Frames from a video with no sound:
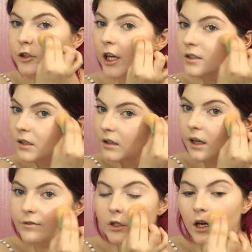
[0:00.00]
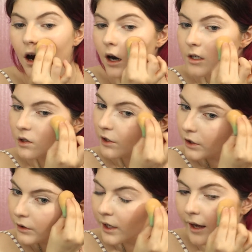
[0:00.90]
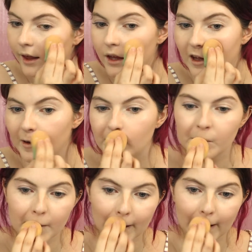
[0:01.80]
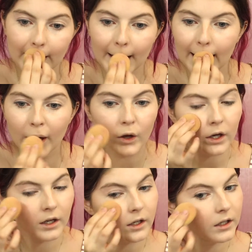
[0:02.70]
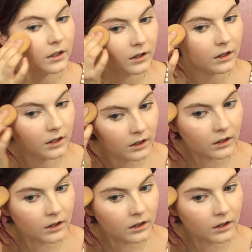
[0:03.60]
Jason loves the car, so I'll go and get him and